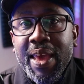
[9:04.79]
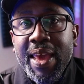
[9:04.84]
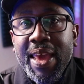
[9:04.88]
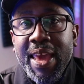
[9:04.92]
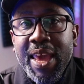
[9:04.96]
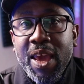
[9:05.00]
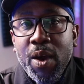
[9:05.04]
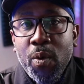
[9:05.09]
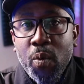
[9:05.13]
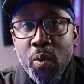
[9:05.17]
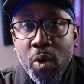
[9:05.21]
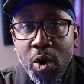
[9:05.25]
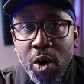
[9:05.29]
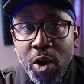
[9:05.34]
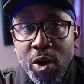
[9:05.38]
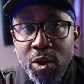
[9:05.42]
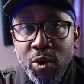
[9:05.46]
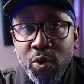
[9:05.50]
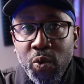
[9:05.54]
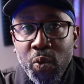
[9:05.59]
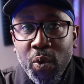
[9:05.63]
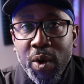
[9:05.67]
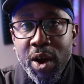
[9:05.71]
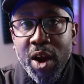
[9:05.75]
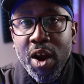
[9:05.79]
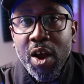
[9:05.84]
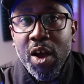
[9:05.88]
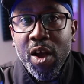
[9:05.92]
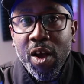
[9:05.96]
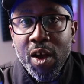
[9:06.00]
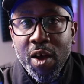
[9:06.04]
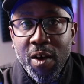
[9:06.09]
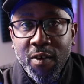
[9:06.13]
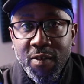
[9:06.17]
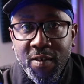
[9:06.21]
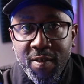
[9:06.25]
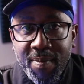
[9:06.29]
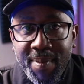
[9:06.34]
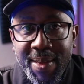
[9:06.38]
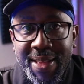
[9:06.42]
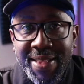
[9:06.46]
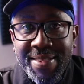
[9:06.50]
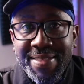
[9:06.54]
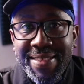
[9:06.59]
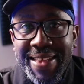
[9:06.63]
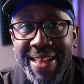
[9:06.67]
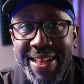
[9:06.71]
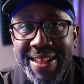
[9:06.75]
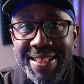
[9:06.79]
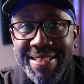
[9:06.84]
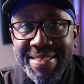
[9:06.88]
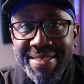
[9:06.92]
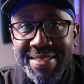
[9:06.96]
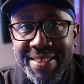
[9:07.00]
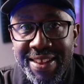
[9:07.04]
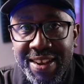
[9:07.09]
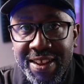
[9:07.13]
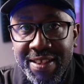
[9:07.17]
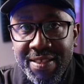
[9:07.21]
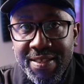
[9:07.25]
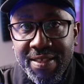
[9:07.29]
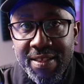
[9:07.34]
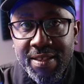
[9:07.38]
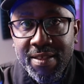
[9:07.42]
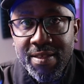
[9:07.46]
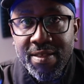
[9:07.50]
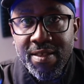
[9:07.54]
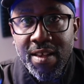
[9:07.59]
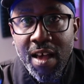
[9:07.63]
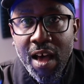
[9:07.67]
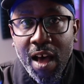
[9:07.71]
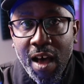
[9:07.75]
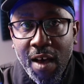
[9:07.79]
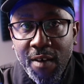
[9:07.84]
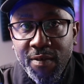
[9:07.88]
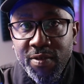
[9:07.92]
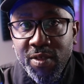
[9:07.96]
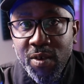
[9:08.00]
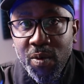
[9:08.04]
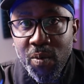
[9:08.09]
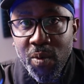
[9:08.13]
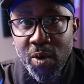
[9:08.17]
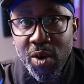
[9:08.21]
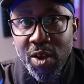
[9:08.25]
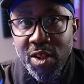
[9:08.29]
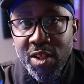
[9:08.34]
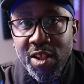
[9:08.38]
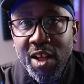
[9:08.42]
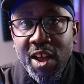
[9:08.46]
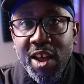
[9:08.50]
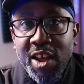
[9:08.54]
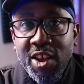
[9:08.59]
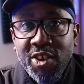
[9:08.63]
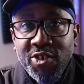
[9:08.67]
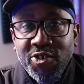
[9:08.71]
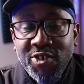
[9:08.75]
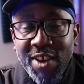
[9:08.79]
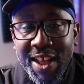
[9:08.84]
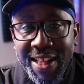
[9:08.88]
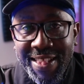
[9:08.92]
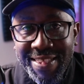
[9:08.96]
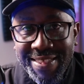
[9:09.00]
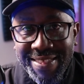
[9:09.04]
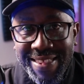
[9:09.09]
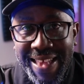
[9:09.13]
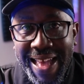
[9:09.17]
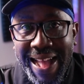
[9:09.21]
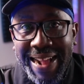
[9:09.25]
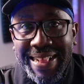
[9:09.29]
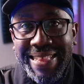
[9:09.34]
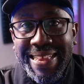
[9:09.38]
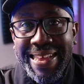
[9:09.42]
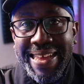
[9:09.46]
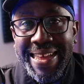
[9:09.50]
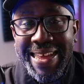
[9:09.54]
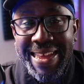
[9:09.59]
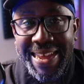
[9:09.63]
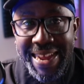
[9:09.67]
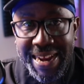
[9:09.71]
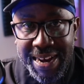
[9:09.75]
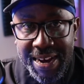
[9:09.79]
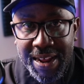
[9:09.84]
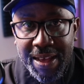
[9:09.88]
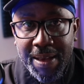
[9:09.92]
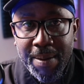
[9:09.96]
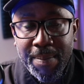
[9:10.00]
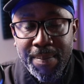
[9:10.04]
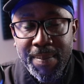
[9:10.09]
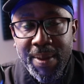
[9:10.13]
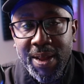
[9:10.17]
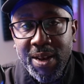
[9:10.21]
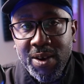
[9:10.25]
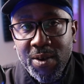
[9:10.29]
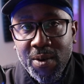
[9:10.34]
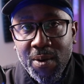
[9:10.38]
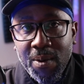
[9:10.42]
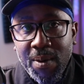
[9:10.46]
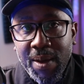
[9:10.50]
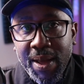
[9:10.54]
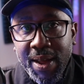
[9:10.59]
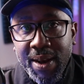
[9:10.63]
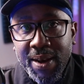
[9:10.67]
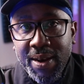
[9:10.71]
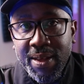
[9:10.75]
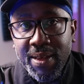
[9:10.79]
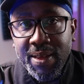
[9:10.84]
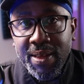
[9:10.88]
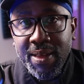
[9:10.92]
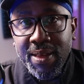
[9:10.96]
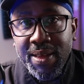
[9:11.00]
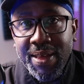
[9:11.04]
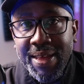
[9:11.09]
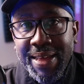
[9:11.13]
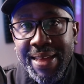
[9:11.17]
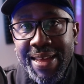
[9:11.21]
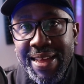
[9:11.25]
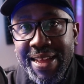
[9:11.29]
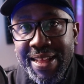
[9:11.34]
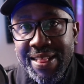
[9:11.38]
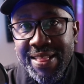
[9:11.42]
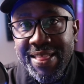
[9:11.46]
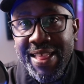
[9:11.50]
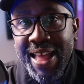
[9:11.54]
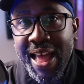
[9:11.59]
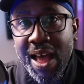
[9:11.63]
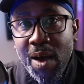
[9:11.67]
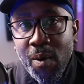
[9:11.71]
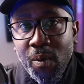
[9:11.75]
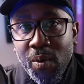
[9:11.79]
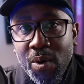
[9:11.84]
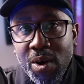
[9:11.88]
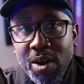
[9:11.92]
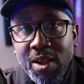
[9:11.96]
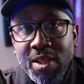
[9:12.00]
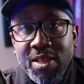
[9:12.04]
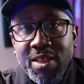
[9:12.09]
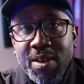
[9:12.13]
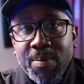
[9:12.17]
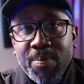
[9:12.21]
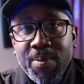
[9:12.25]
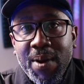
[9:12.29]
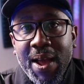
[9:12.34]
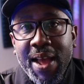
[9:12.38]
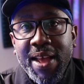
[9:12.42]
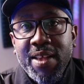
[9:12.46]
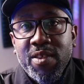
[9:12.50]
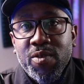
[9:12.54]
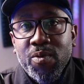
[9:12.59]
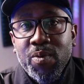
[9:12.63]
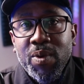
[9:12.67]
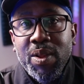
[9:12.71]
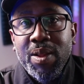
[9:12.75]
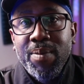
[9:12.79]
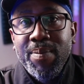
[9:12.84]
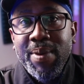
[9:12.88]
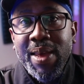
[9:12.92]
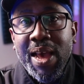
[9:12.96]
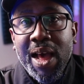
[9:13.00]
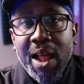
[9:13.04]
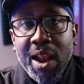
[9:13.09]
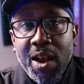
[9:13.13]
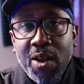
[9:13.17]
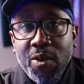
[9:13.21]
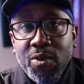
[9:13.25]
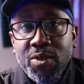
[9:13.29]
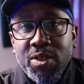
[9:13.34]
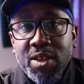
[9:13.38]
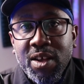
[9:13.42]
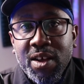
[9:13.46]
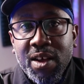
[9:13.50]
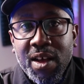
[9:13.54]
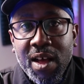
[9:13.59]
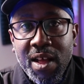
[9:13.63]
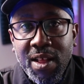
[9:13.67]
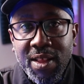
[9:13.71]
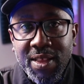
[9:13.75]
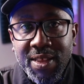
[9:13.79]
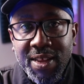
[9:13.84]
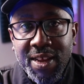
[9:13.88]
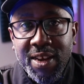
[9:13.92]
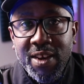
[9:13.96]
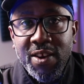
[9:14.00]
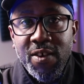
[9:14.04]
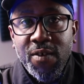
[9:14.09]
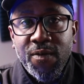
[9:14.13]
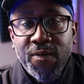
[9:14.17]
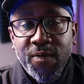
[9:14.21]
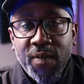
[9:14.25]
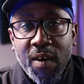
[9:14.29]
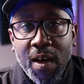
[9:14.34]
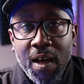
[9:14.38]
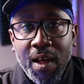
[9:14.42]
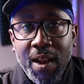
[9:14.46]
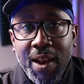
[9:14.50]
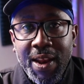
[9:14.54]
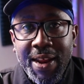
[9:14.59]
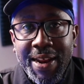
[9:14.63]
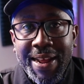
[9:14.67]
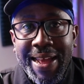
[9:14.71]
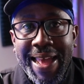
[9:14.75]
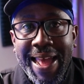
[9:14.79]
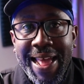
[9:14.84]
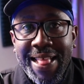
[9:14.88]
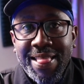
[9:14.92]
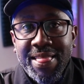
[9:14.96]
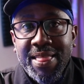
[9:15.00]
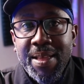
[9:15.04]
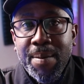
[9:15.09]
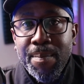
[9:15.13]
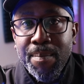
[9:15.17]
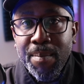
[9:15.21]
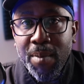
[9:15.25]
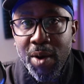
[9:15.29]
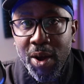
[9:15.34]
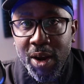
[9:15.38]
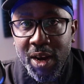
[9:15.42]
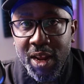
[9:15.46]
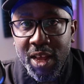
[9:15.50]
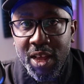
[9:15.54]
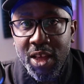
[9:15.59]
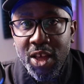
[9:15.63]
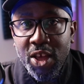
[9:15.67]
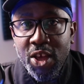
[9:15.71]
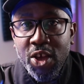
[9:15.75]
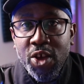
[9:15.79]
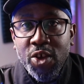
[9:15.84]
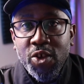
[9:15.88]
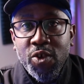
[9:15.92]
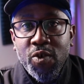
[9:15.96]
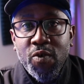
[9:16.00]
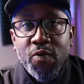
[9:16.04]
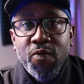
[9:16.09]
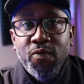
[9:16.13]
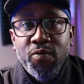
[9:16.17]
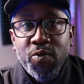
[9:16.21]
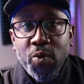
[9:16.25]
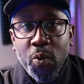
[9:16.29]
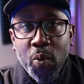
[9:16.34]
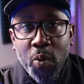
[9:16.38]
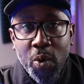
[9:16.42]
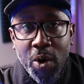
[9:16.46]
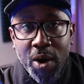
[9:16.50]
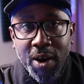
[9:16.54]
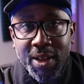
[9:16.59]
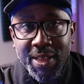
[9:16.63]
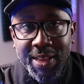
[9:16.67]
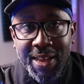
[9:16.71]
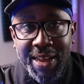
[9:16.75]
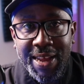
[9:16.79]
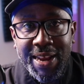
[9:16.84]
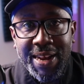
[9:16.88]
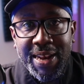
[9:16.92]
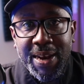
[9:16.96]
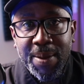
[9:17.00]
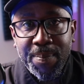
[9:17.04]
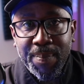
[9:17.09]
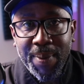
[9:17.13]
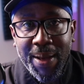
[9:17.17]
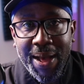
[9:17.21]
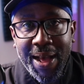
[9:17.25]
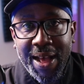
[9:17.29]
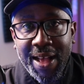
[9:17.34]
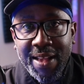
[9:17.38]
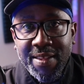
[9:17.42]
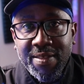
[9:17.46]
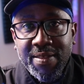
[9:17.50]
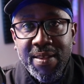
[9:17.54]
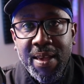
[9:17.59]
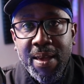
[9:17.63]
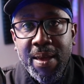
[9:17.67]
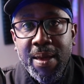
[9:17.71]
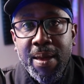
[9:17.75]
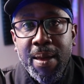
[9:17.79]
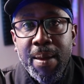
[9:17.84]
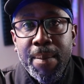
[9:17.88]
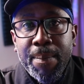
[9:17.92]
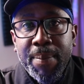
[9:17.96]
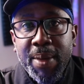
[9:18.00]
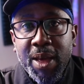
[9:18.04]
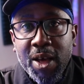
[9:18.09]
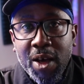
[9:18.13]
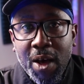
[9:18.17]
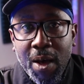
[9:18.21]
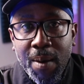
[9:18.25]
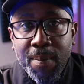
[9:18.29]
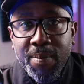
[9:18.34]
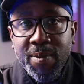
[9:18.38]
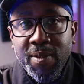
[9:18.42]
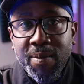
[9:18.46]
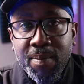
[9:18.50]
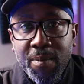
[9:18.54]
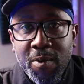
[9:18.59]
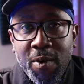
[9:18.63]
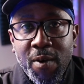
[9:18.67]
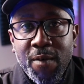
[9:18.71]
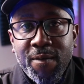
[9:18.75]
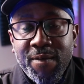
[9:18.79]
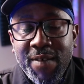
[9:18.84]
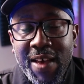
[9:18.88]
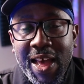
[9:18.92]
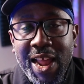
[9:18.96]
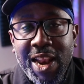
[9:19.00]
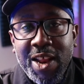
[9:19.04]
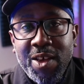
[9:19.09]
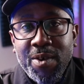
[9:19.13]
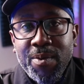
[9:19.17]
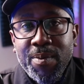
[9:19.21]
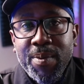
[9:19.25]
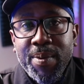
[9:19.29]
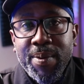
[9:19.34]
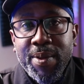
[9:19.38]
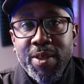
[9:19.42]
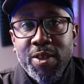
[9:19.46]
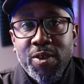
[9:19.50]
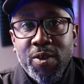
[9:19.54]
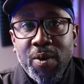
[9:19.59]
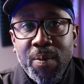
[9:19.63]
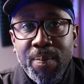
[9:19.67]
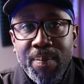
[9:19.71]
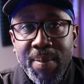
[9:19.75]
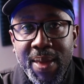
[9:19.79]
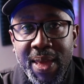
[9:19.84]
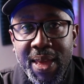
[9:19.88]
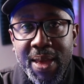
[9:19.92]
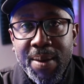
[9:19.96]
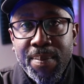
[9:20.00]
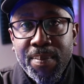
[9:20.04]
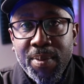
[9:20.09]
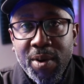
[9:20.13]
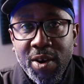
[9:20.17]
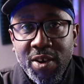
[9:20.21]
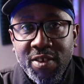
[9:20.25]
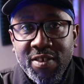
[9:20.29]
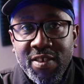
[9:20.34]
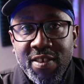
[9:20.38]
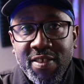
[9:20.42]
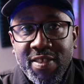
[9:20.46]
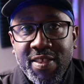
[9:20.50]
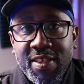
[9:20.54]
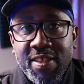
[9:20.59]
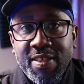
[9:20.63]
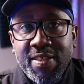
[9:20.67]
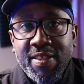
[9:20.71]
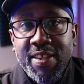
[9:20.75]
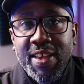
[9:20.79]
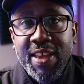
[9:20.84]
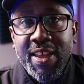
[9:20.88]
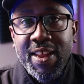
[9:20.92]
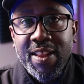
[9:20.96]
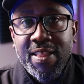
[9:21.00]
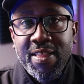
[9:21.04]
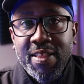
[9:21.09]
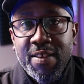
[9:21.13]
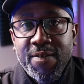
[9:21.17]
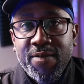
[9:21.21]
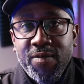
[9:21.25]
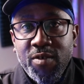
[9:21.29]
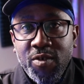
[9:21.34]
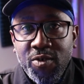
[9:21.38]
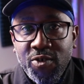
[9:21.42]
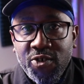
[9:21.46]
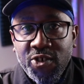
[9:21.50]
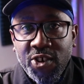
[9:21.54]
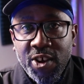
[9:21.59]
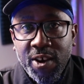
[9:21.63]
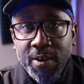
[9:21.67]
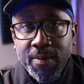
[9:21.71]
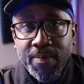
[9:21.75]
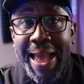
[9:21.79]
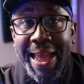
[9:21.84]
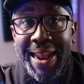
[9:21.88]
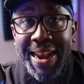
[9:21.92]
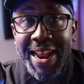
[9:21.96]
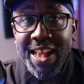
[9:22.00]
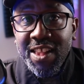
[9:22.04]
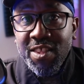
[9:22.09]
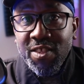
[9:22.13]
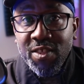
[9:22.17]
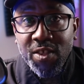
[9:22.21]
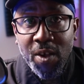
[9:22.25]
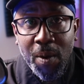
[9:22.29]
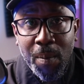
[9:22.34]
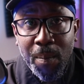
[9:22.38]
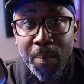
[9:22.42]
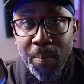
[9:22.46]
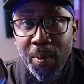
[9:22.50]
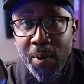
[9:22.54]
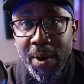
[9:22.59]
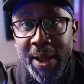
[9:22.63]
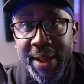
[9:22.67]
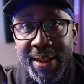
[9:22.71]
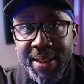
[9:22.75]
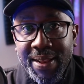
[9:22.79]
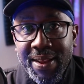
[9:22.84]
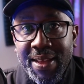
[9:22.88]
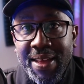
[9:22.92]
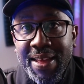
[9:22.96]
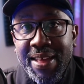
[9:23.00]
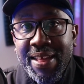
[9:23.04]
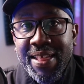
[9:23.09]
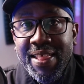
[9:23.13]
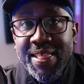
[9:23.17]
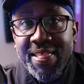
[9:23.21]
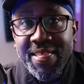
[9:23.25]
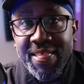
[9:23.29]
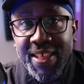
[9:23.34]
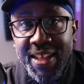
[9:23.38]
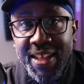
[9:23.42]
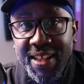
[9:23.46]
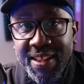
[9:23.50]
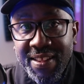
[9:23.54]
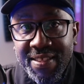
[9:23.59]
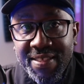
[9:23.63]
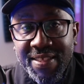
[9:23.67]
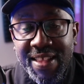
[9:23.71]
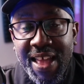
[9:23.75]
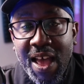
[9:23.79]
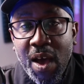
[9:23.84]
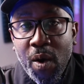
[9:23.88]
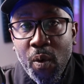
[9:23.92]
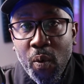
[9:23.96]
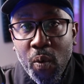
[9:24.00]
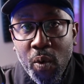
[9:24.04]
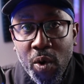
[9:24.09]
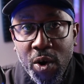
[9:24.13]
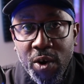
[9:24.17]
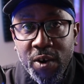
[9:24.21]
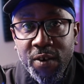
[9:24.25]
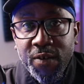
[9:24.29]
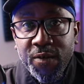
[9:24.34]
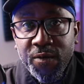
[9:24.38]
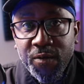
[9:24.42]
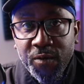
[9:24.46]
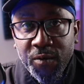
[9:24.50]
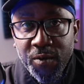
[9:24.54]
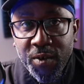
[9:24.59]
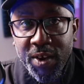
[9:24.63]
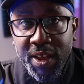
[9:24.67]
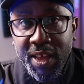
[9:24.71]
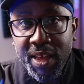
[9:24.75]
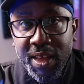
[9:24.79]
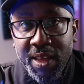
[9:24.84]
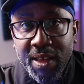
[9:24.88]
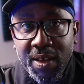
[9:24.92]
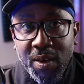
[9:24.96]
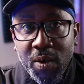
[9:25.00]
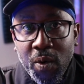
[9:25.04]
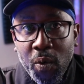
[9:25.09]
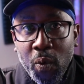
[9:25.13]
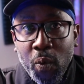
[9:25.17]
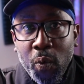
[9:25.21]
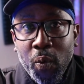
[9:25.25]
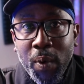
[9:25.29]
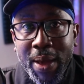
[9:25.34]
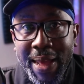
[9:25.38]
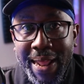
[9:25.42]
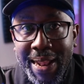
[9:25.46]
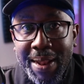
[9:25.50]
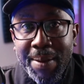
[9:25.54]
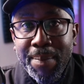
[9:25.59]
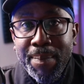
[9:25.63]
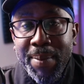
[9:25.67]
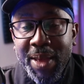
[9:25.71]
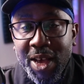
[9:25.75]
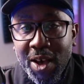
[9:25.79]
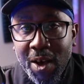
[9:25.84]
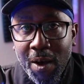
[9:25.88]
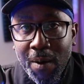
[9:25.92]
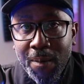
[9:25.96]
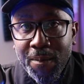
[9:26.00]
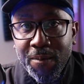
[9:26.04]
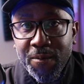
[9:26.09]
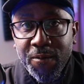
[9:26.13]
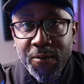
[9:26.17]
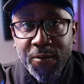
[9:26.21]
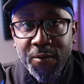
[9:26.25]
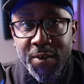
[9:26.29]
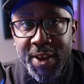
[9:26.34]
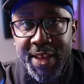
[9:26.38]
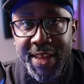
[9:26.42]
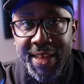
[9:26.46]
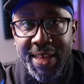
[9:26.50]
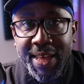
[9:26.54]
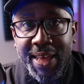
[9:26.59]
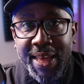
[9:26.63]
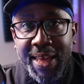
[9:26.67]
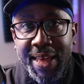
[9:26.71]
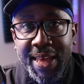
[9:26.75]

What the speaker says: a world where governments and citizens of the world transact in Bitcoin, in that world, the price will be allowed to continue falling, and the money you've worked in the past becomes more valuable to make purchases in the future. And at some point, things that weren't free will become free.